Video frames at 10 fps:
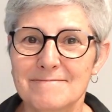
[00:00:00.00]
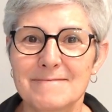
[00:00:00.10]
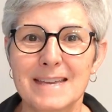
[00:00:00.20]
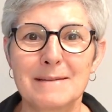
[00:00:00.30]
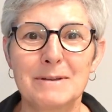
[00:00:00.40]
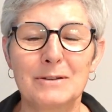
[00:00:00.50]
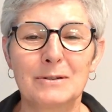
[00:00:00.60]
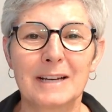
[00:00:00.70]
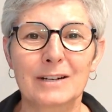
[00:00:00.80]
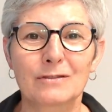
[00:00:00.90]
Maybe
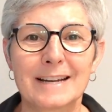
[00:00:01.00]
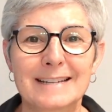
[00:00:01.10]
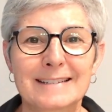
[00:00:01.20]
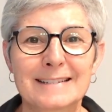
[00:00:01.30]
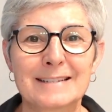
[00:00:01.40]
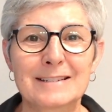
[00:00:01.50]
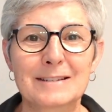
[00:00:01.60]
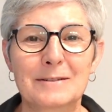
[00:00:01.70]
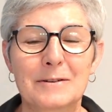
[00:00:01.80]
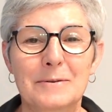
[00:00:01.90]
you like
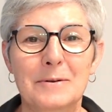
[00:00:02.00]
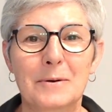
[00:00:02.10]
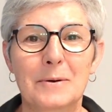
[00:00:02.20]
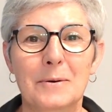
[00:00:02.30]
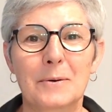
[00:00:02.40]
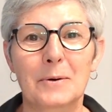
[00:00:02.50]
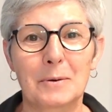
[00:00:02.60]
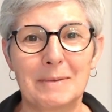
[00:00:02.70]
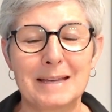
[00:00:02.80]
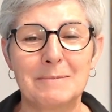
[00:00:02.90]
raisins, or
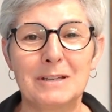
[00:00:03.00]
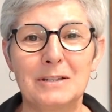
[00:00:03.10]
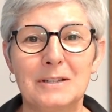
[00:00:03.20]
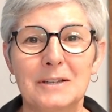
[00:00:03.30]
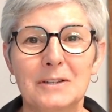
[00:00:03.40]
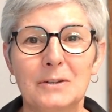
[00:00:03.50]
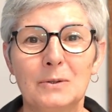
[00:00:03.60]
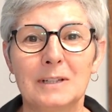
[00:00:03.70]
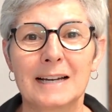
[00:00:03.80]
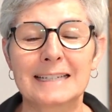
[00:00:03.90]
maybe
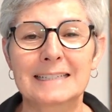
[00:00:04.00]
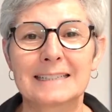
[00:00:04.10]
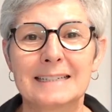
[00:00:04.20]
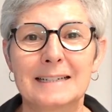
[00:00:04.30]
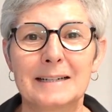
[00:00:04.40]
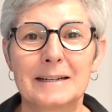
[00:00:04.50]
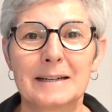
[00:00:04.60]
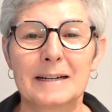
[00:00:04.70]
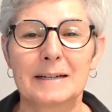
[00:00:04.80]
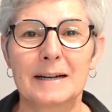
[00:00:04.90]
you like,
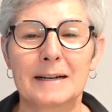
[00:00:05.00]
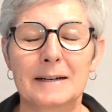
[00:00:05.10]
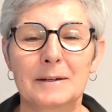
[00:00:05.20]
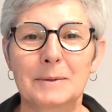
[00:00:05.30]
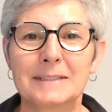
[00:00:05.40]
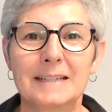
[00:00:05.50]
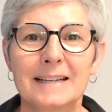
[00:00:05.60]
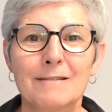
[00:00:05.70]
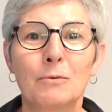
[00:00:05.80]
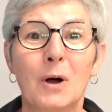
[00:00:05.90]
what did I
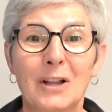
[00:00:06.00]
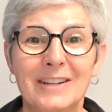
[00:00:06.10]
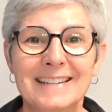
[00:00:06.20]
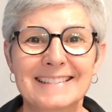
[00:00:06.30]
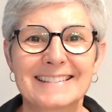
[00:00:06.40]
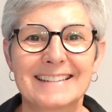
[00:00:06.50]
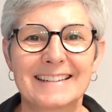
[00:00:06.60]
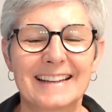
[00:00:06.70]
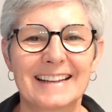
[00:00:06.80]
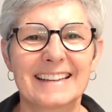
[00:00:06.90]
have? Walnuts.
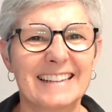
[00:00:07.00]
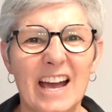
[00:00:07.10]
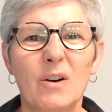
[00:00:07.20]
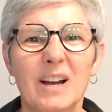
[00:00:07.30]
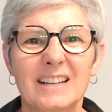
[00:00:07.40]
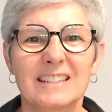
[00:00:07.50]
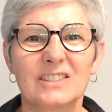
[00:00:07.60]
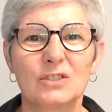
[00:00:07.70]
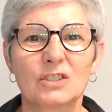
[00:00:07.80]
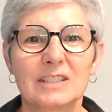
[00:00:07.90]
Now I
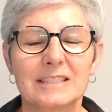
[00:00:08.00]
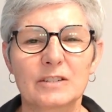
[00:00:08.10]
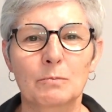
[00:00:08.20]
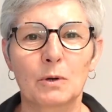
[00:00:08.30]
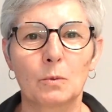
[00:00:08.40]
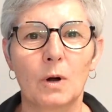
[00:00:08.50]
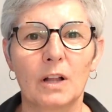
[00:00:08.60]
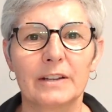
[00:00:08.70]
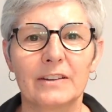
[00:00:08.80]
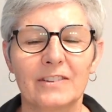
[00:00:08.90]
usually just put
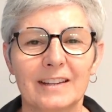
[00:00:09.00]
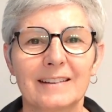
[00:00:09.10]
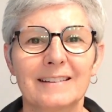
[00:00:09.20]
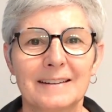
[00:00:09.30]
walnuts in.